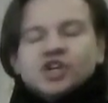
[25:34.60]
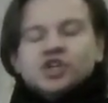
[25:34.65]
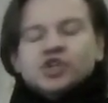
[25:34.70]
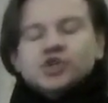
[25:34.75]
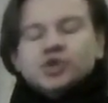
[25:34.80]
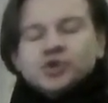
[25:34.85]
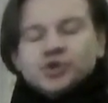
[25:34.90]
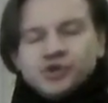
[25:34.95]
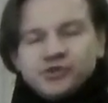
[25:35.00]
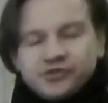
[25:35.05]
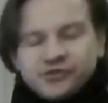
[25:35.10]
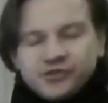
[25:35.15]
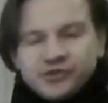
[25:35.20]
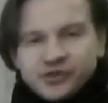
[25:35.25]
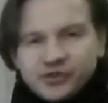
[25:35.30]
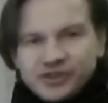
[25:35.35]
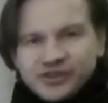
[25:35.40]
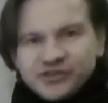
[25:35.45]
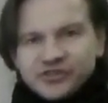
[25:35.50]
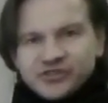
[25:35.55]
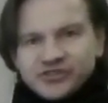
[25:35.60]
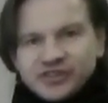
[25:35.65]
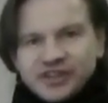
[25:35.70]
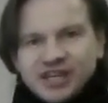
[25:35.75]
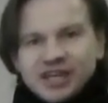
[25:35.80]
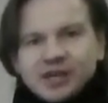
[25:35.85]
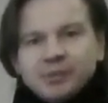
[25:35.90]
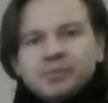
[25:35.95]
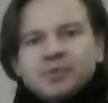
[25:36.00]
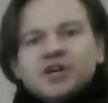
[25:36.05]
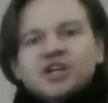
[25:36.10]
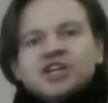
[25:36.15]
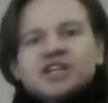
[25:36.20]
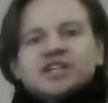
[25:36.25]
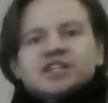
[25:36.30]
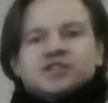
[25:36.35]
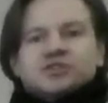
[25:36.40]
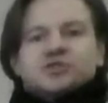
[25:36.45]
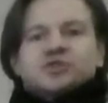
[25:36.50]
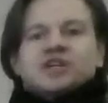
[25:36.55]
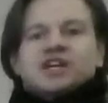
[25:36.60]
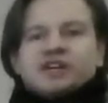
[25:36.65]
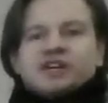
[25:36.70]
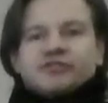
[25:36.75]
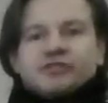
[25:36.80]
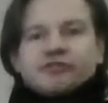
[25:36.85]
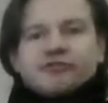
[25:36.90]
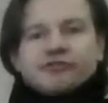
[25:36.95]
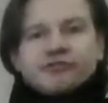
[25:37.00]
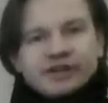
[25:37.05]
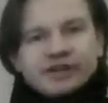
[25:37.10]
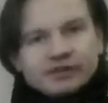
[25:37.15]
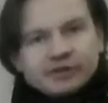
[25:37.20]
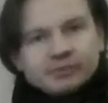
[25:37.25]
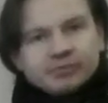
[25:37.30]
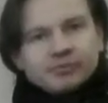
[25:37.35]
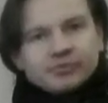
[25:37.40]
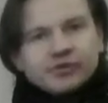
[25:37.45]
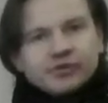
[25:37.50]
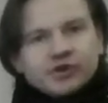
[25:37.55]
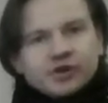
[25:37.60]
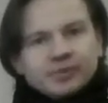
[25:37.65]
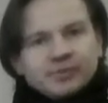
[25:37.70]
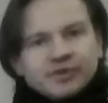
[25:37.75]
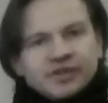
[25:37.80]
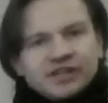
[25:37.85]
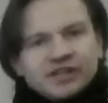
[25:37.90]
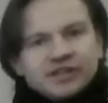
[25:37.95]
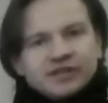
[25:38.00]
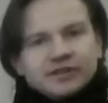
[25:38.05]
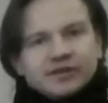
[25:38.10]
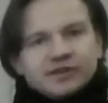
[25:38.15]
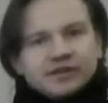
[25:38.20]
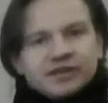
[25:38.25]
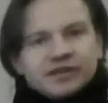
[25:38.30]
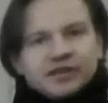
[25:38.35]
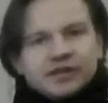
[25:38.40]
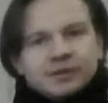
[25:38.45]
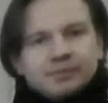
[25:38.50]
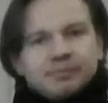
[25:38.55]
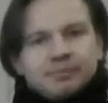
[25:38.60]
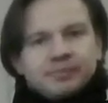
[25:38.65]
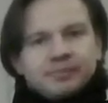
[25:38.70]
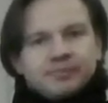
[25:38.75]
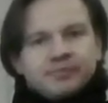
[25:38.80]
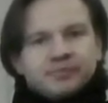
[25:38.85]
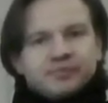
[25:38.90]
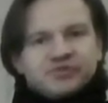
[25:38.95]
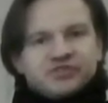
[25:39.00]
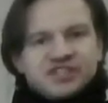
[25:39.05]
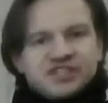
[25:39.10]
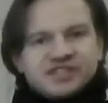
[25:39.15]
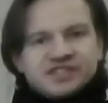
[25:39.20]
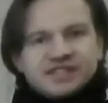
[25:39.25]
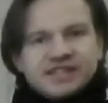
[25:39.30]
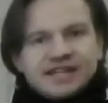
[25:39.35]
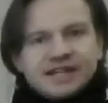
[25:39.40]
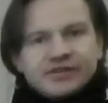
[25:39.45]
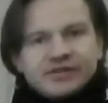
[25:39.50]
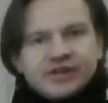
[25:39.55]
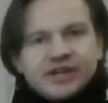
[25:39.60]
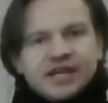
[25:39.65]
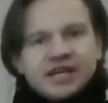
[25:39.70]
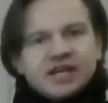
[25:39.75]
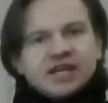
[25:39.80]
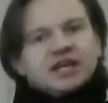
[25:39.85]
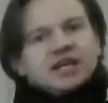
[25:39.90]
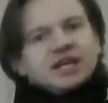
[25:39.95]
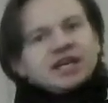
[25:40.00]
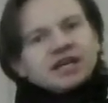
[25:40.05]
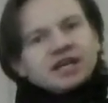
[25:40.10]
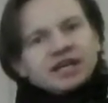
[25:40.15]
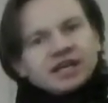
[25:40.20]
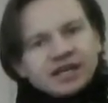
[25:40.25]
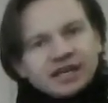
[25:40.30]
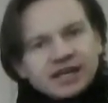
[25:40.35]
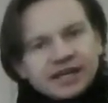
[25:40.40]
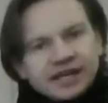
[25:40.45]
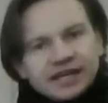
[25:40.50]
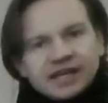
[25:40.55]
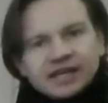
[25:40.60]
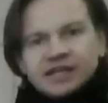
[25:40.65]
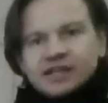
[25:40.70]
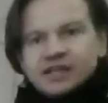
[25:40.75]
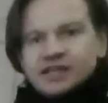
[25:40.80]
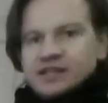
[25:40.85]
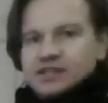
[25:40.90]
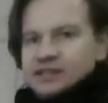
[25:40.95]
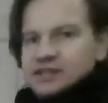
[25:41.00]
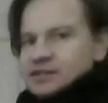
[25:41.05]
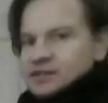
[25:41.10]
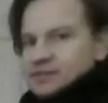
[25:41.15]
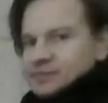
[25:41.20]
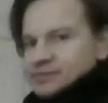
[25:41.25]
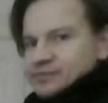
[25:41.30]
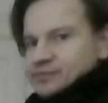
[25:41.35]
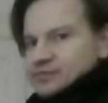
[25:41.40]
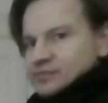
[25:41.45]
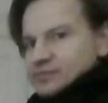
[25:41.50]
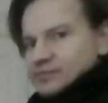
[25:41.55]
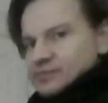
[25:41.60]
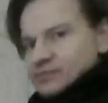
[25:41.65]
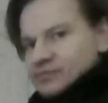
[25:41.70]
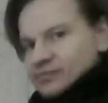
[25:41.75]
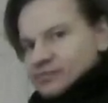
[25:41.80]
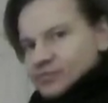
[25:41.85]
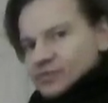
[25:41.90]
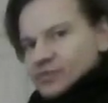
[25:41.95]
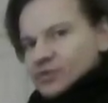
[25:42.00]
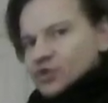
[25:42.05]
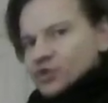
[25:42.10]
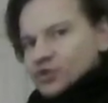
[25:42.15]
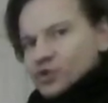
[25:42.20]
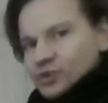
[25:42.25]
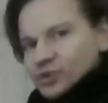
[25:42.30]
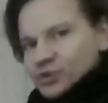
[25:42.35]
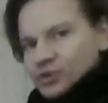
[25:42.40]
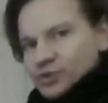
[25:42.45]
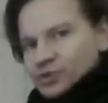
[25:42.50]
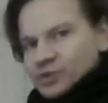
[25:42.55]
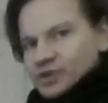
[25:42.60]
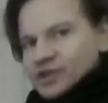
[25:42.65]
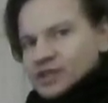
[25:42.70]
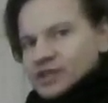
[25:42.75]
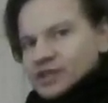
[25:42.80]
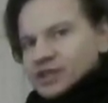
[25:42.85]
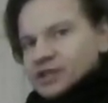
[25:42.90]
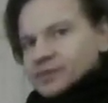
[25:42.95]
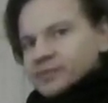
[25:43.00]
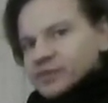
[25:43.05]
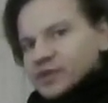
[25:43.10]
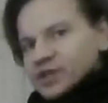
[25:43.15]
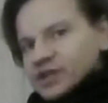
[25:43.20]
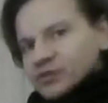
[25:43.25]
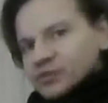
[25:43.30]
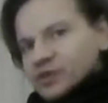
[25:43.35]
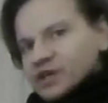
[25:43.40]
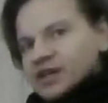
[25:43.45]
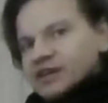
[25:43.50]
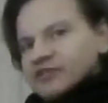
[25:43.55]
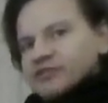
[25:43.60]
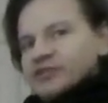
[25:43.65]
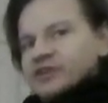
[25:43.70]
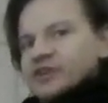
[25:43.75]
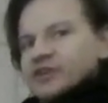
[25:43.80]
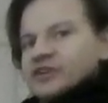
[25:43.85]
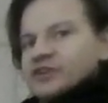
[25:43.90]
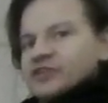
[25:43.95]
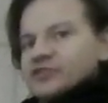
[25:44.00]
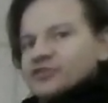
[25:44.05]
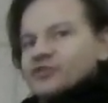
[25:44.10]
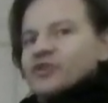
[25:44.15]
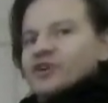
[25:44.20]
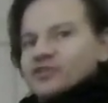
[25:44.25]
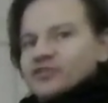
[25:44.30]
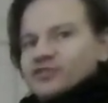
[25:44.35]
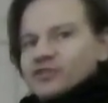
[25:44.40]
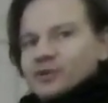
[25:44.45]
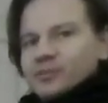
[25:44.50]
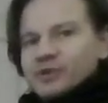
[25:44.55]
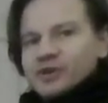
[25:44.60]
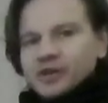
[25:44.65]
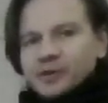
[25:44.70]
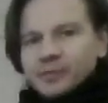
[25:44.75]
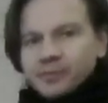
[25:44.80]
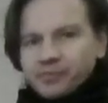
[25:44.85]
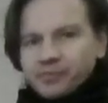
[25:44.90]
good for the shape unless you have a very prominent chest area and you go and you have a strong stomach.